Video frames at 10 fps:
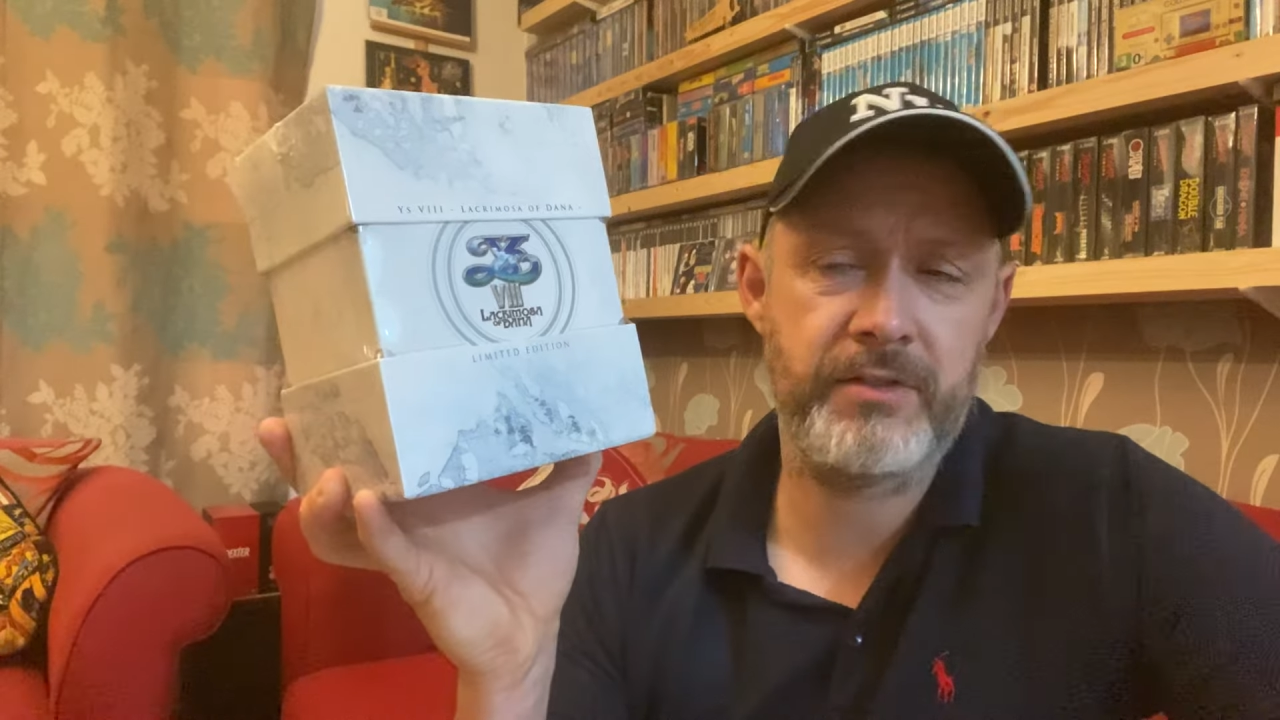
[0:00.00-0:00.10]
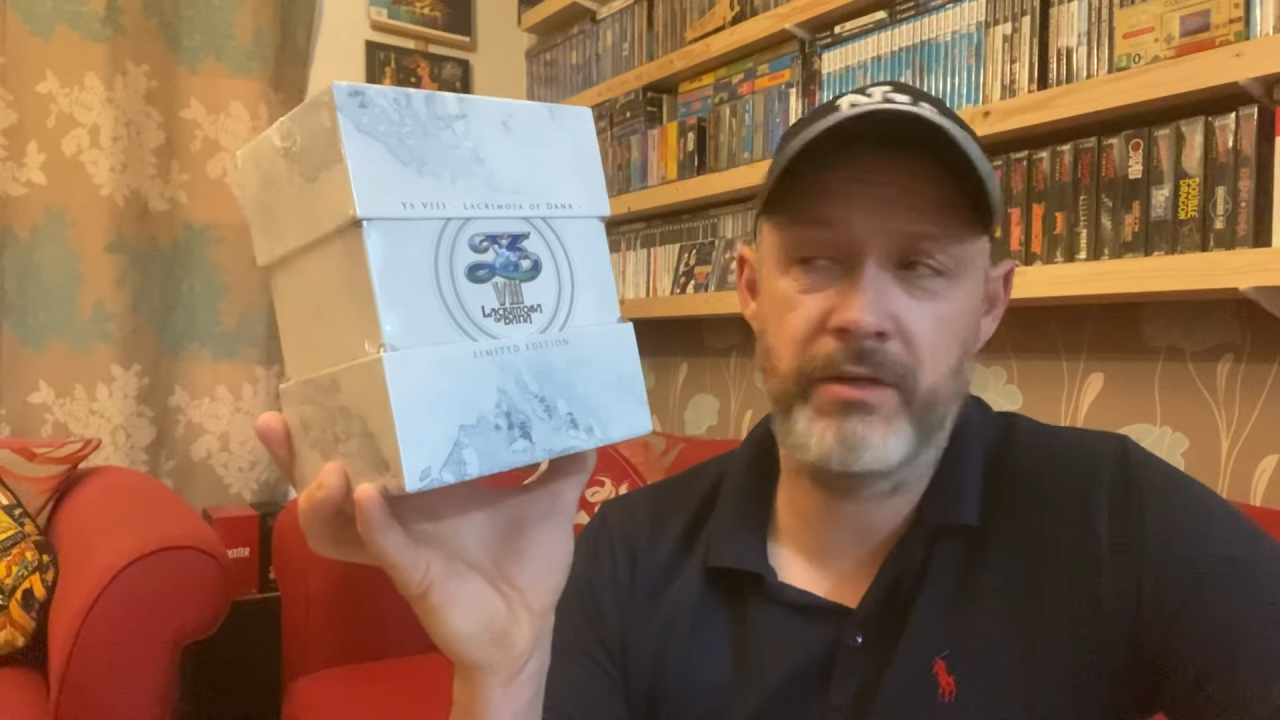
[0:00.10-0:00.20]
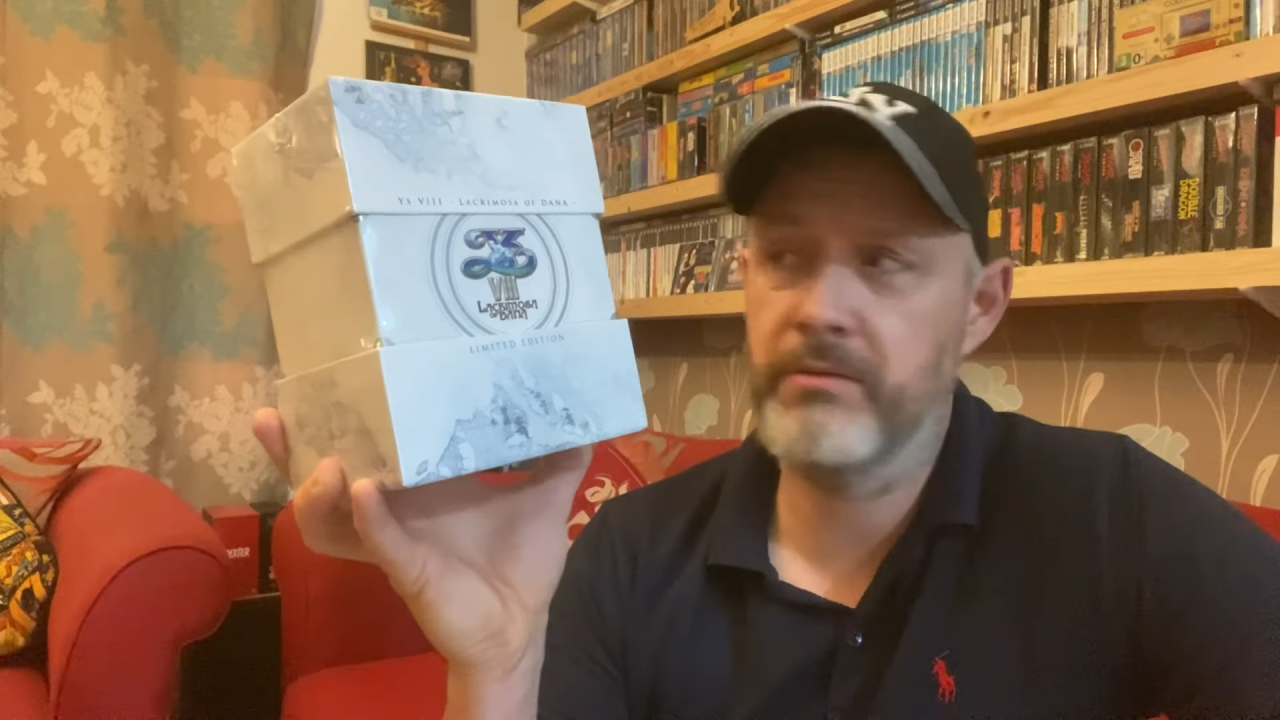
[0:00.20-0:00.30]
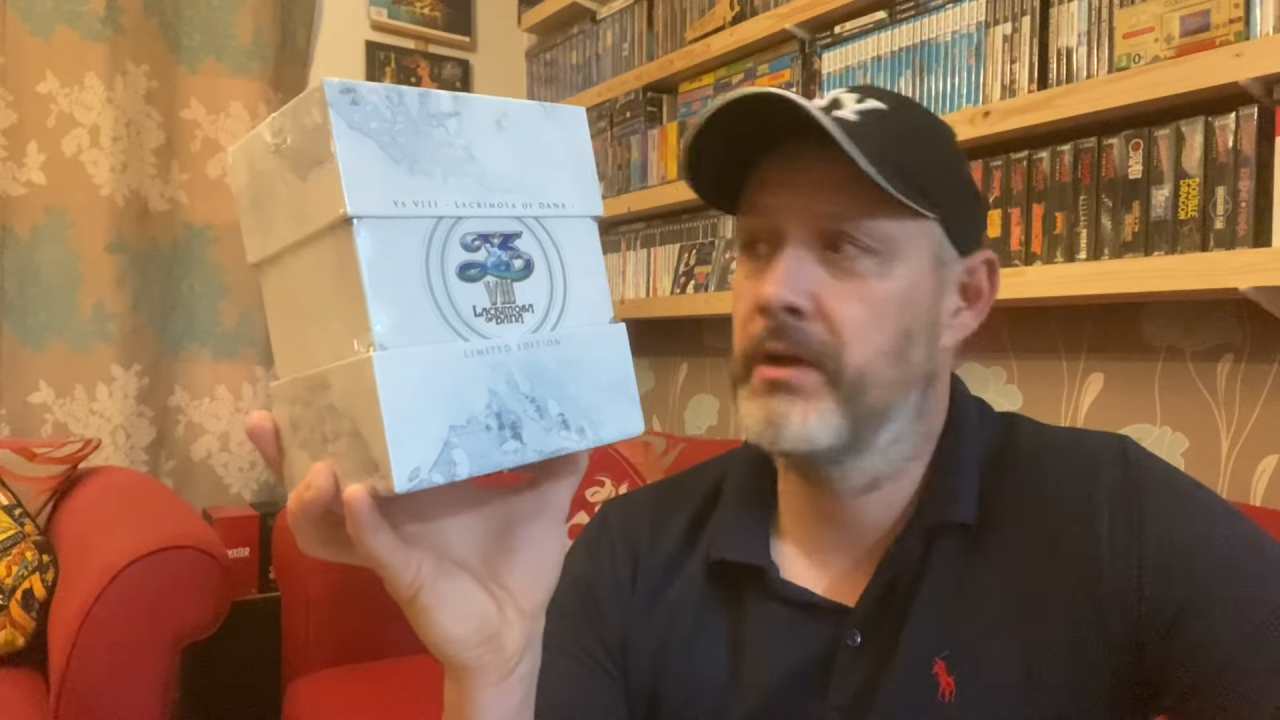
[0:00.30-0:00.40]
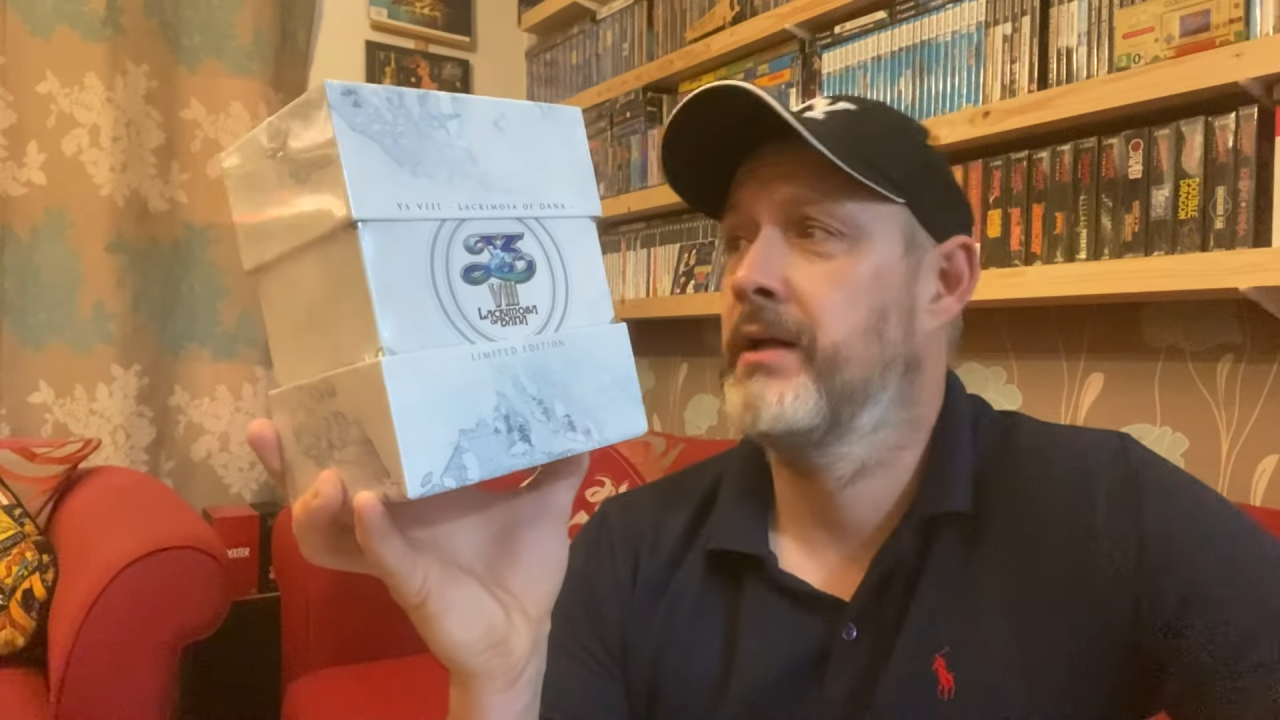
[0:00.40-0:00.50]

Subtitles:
So